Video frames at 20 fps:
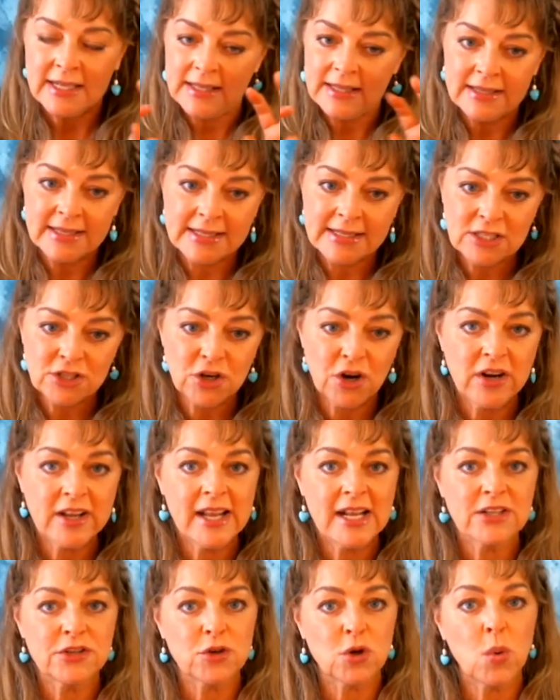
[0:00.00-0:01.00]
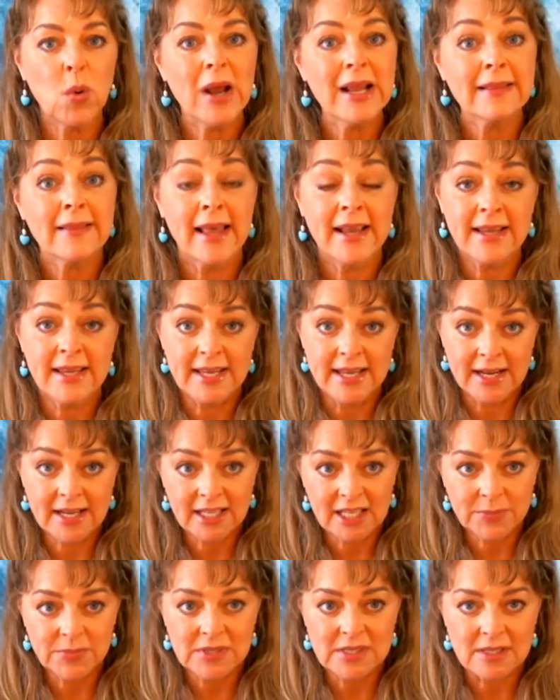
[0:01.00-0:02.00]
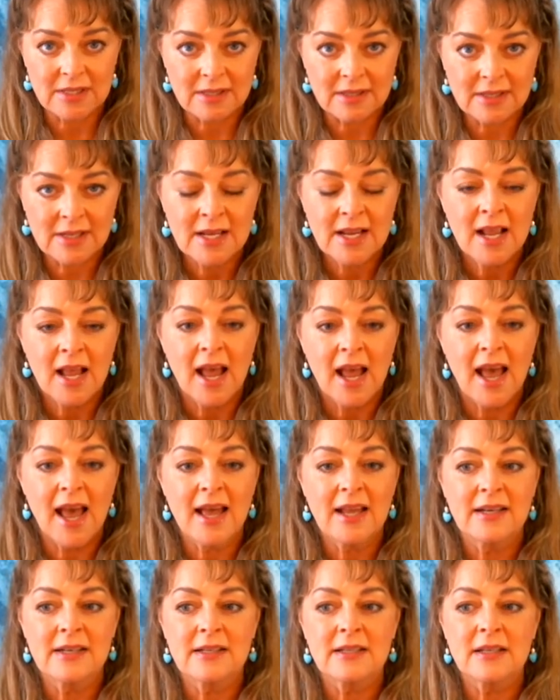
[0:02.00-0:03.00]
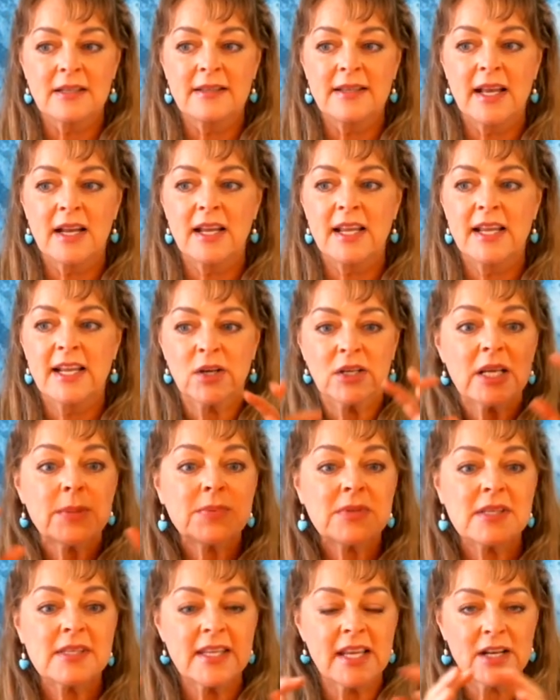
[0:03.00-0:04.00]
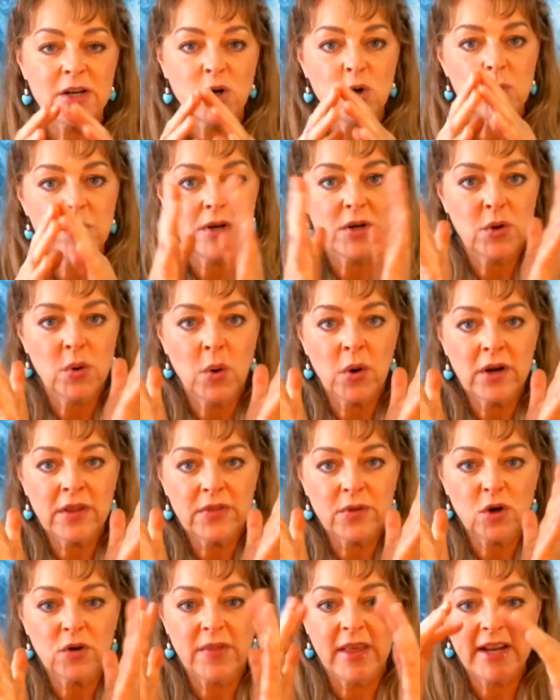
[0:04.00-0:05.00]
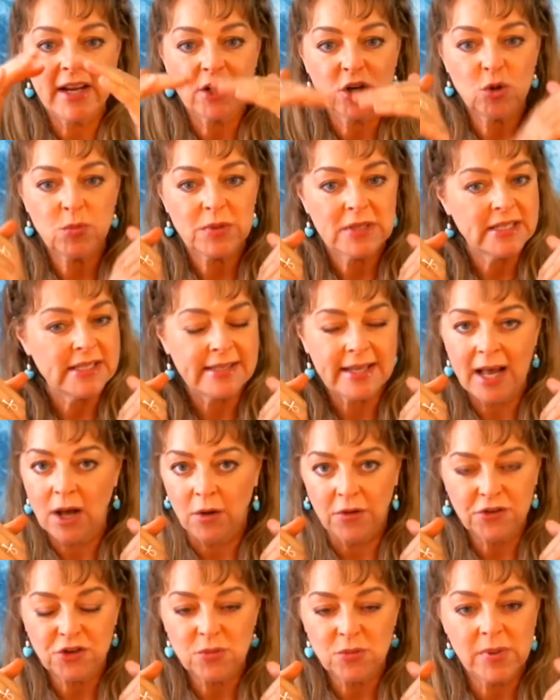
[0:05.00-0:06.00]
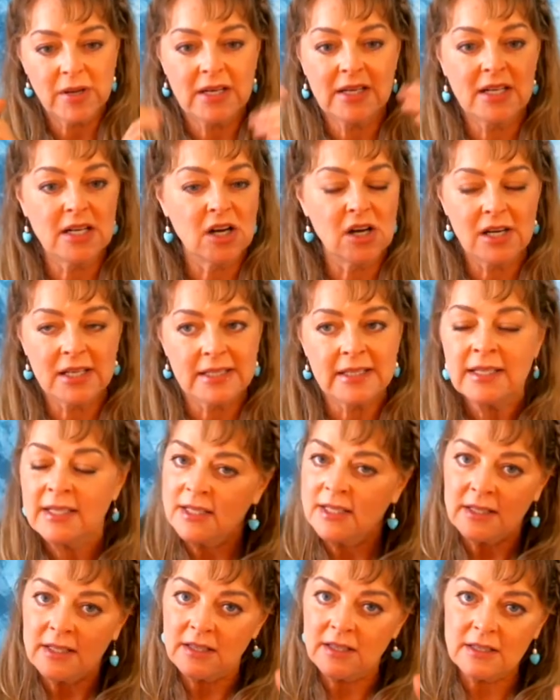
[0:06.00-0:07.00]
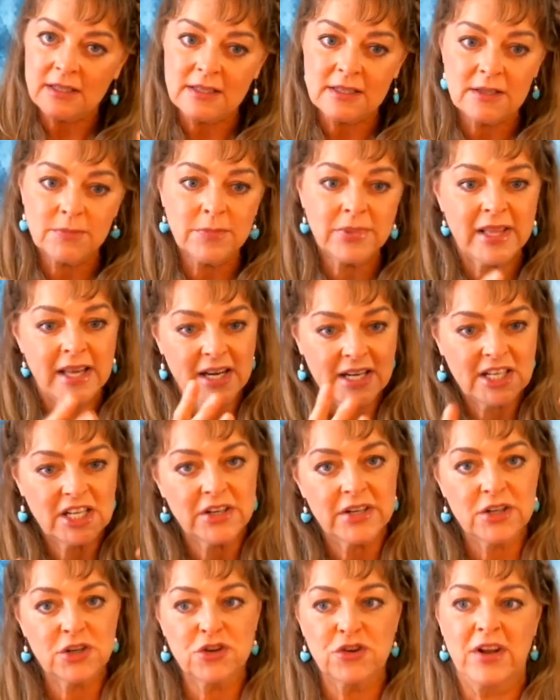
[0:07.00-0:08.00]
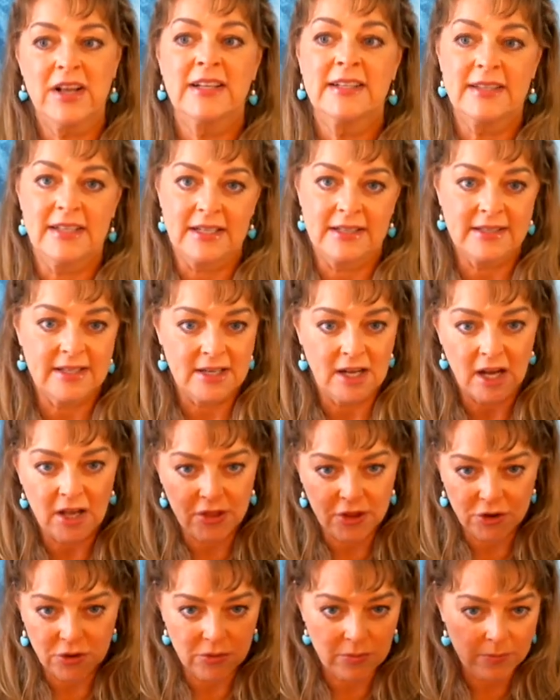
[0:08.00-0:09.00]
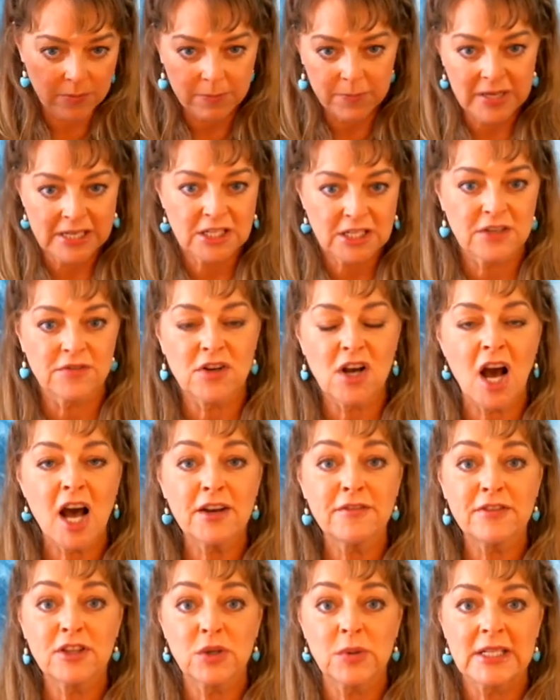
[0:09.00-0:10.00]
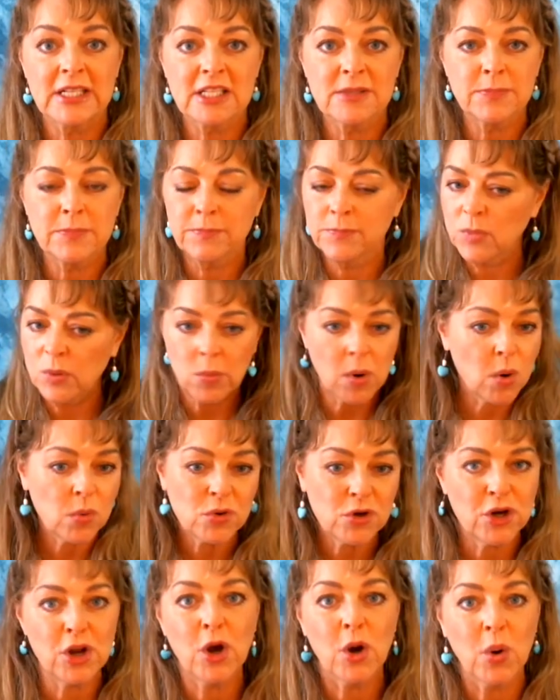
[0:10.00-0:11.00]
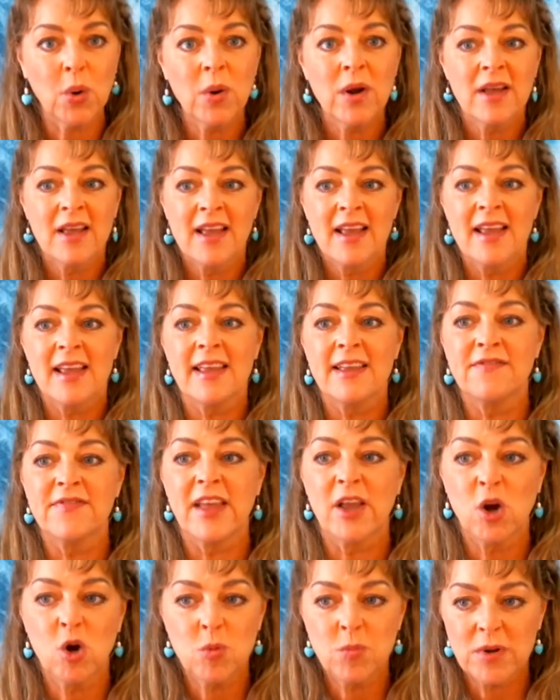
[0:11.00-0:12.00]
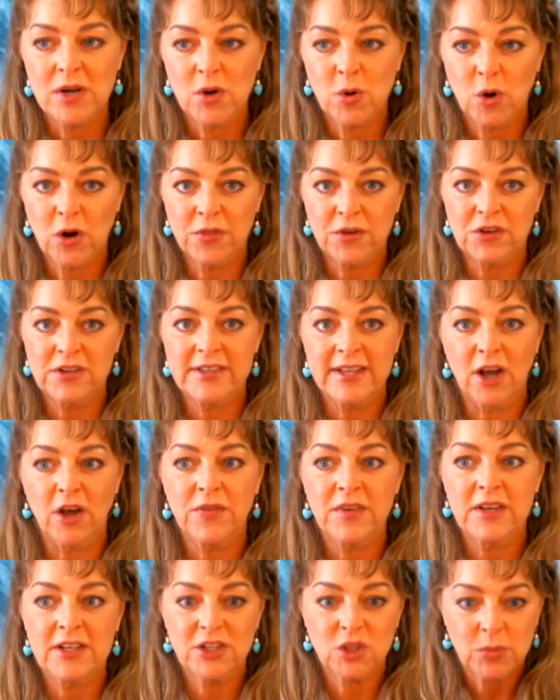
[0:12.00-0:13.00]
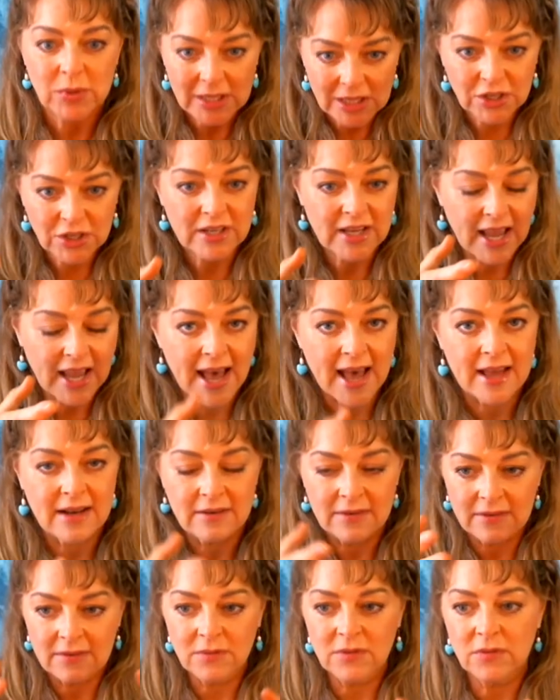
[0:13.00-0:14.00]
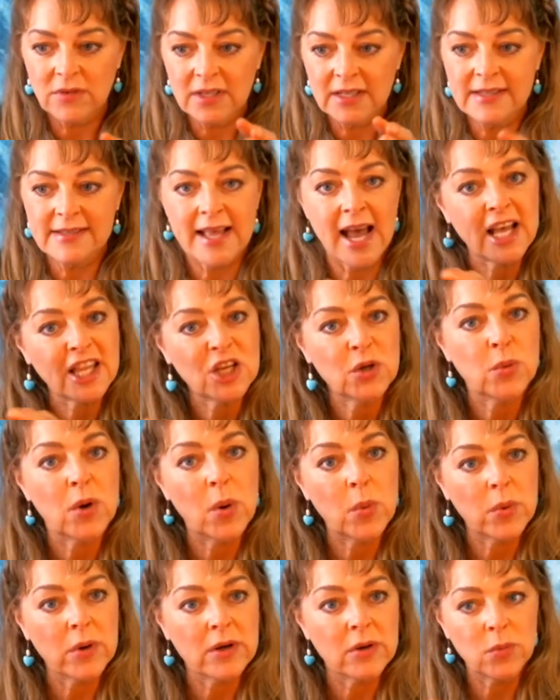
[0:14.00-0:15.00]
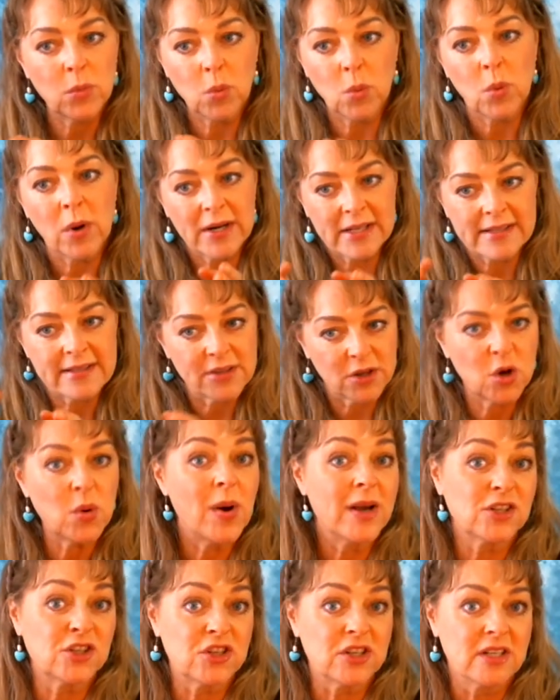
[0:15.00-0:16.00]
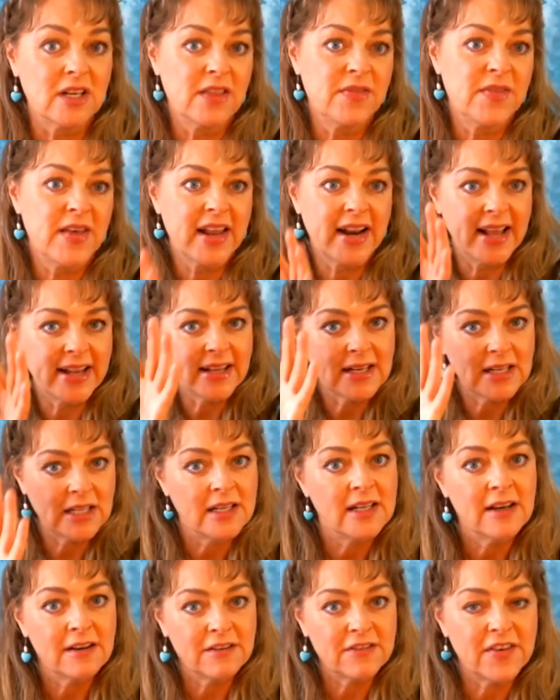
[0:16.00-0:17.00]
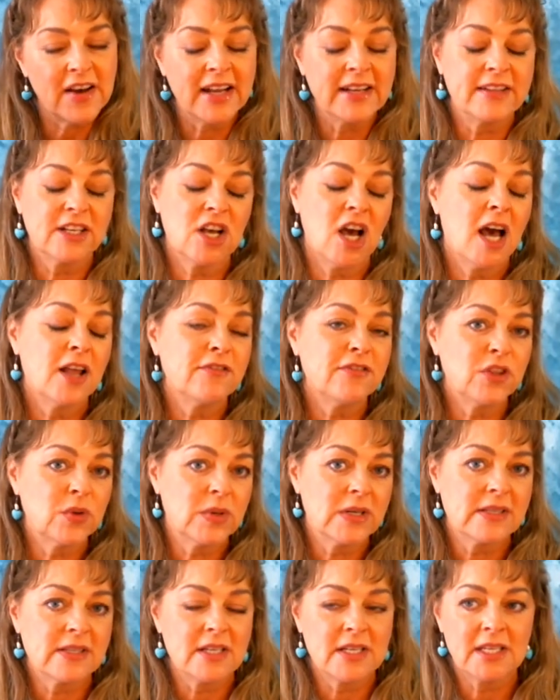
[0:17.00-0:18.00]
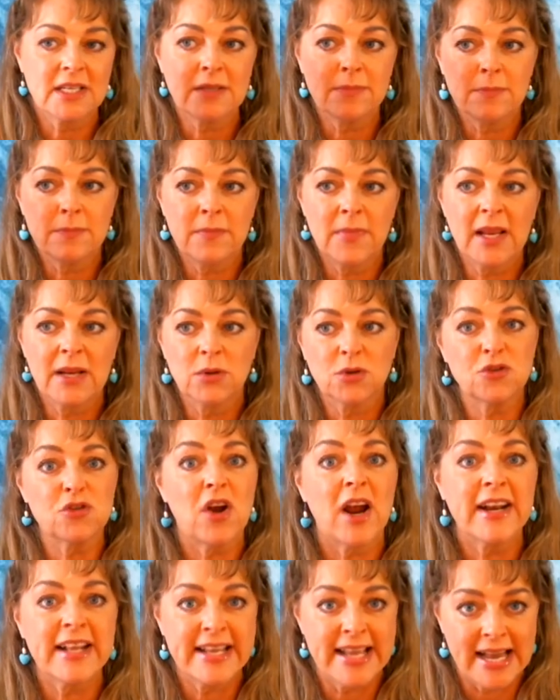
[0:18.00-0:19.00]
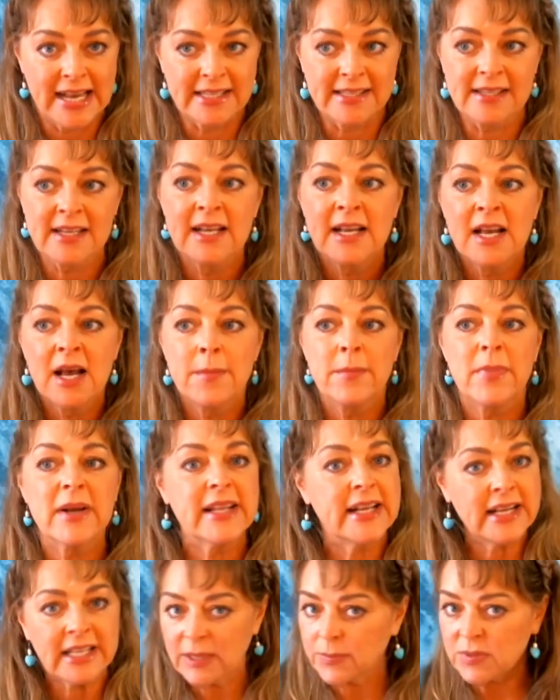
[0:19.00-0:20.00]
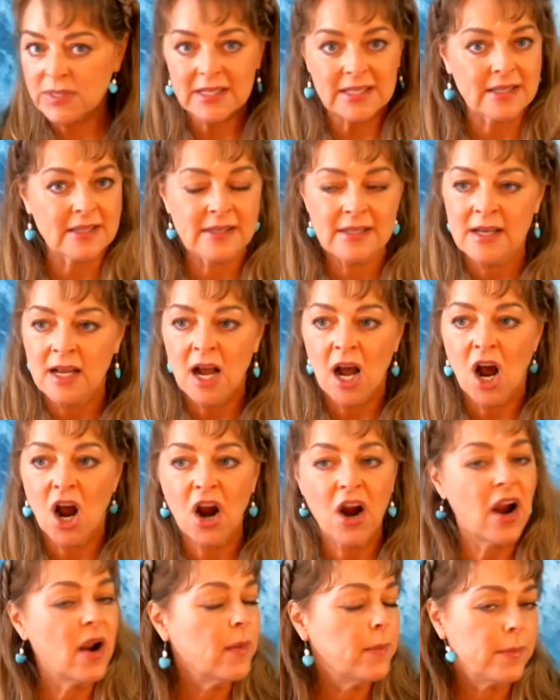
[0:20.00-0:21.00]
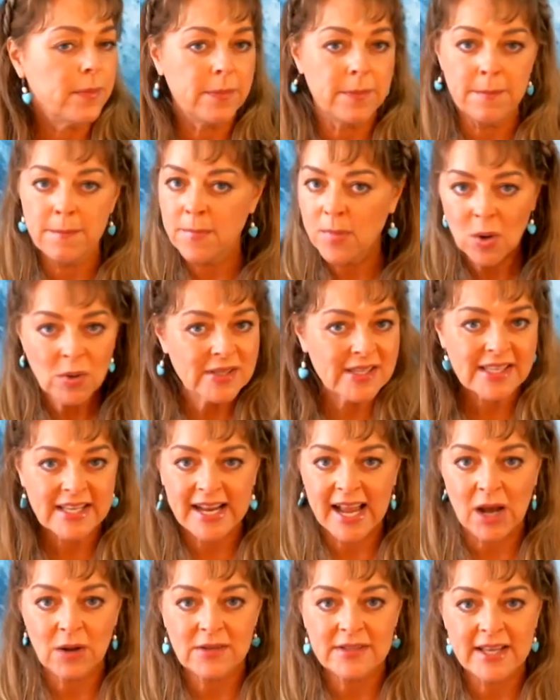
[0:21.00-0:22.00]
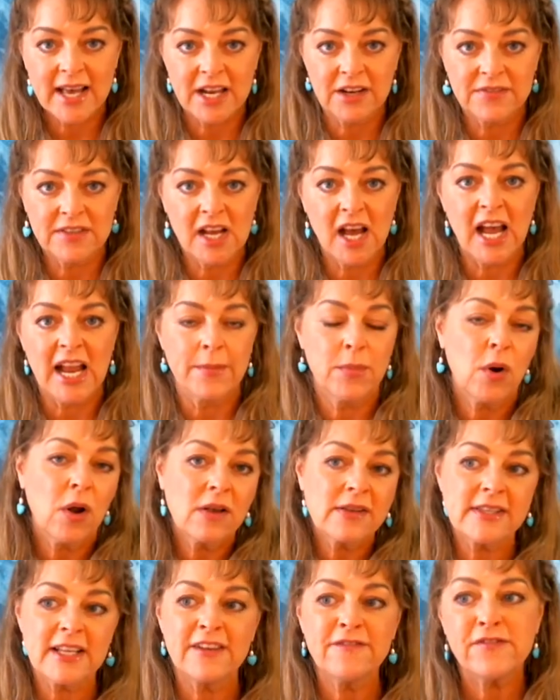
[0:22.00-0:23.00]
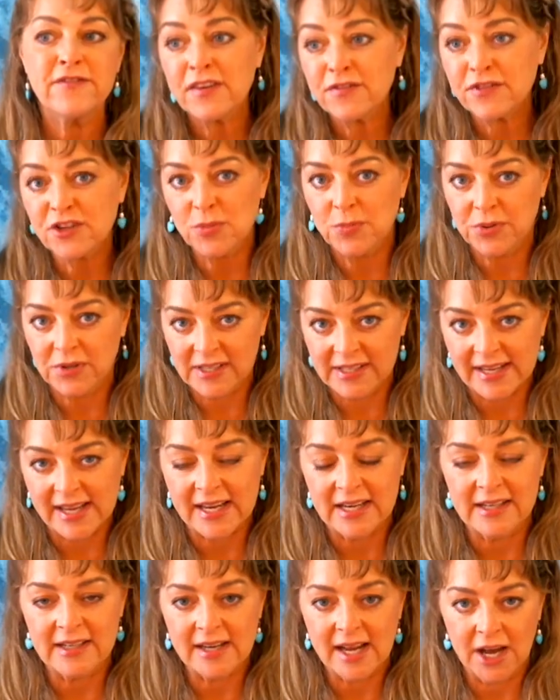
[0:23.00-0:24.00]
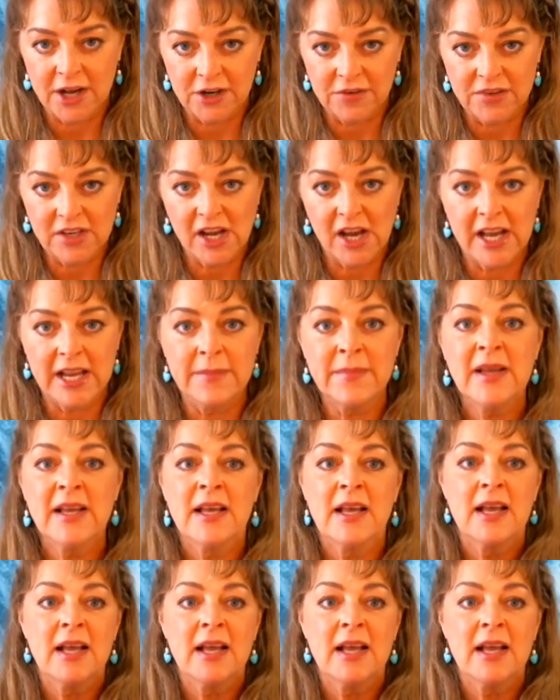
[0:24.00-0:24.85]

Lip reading: These stargates are quite like eclipses, and their eclipses can open north or they can open south, depending on the planetary transits and other bits of confluence. We won't know if they open north or south until we look at exactly what is the question, and then I can find the confluence and try to guess. But eclipses are mostly outside of time, or I'll say 50% out of time.